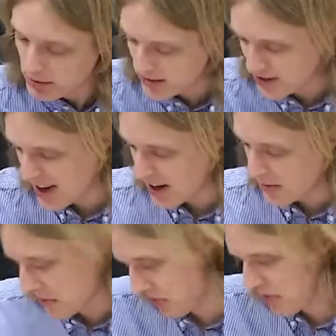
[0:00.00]
let's
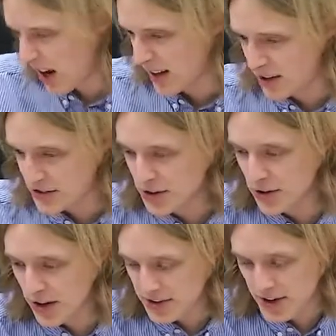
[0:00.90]
say I launch a
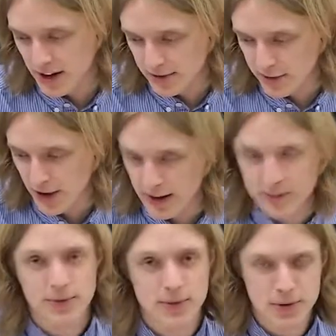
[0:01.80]
coup d'etat in
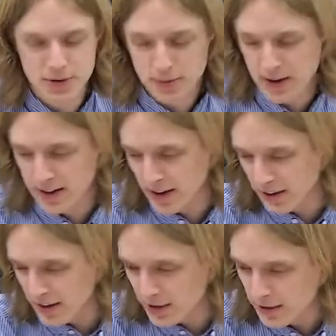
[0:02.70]
France, which would be
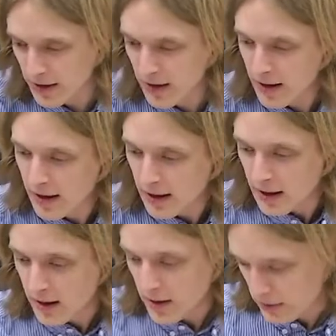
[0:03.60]
hilarious.
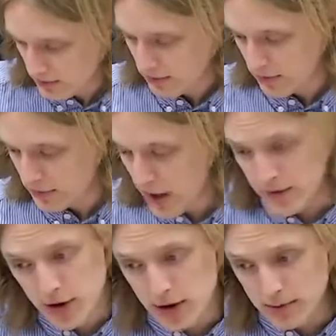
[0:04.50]

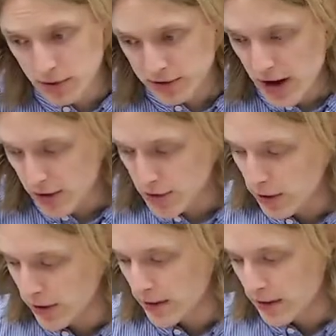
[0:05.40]
DEFCON moves down
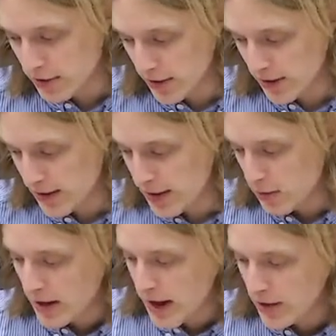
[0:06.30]
accordingly. Suddenly,
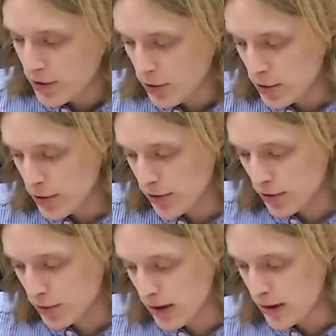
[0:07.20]
we can't do
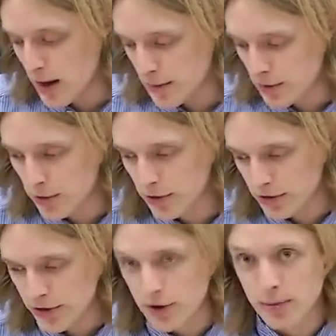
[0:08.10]
coups or realignment
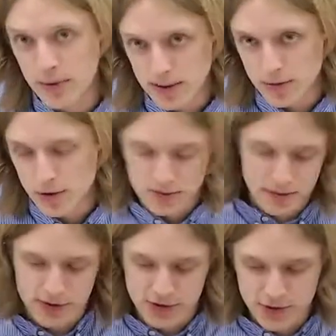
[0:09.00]
rolls in Europe anymore.
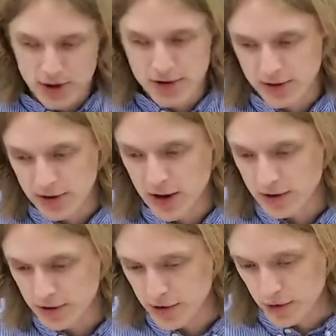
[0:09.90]
The situation's
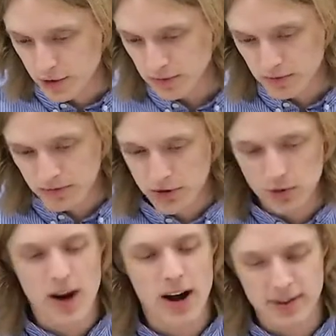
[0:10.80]
gotten too
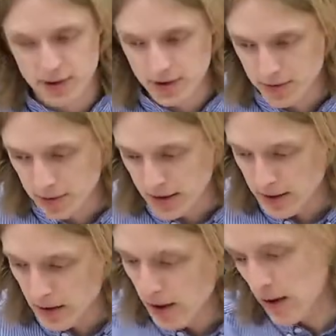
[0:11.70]
hot, so to
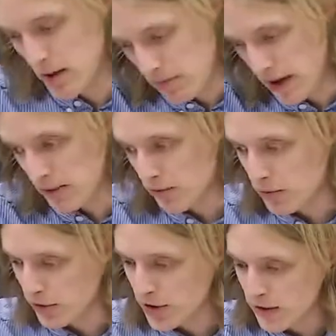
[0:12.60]
speak. Then
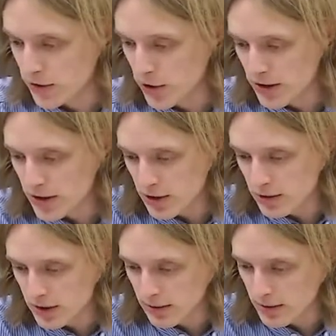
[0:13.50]
we'll say the Soviet
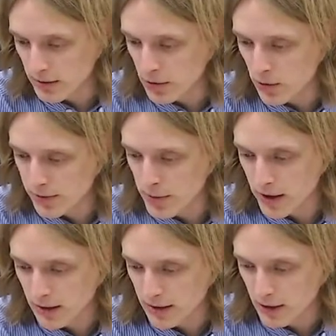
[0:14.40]
Union
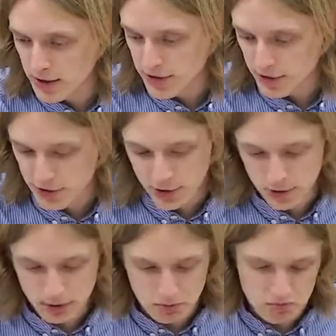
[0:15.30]
correspondingly launches a
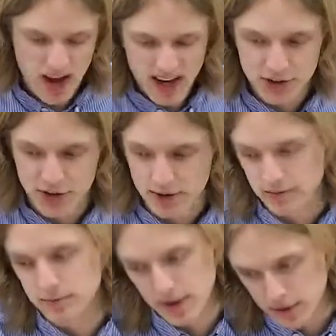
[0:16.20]
coup in Asia.
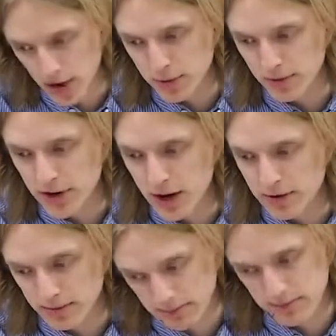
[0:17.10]
DEFCON moves down
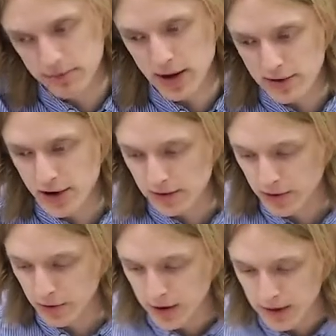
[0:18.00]
to
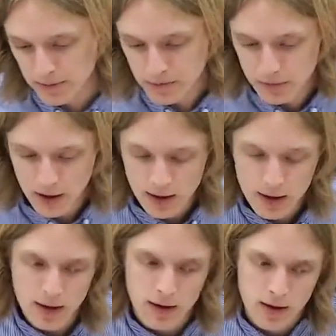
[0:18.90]
DEFCON 3.
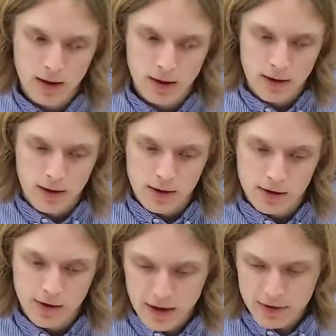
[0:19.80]

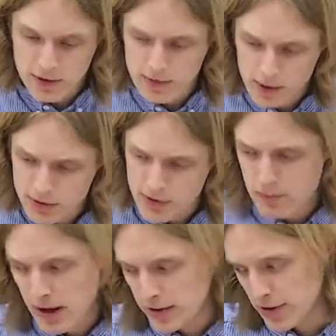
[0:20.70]
So those are the
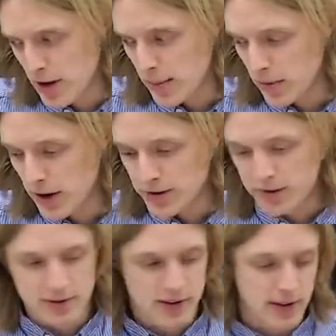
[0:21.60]
basic
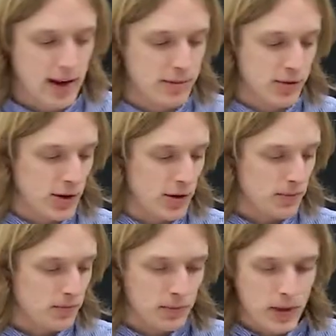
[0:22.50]
operations of the game.
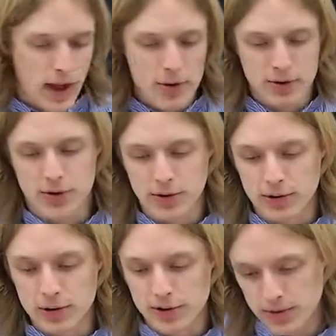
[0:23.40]
So how a
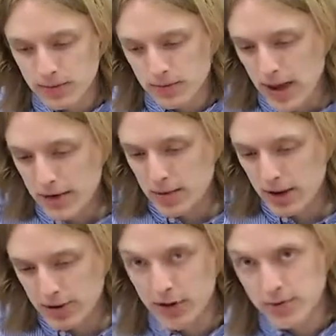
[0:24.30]
turn looks,
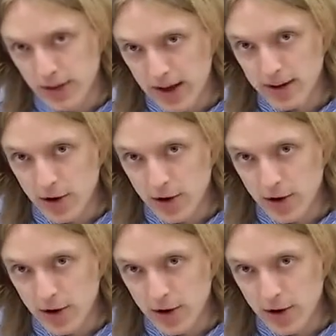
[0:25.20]
everybody starts with 8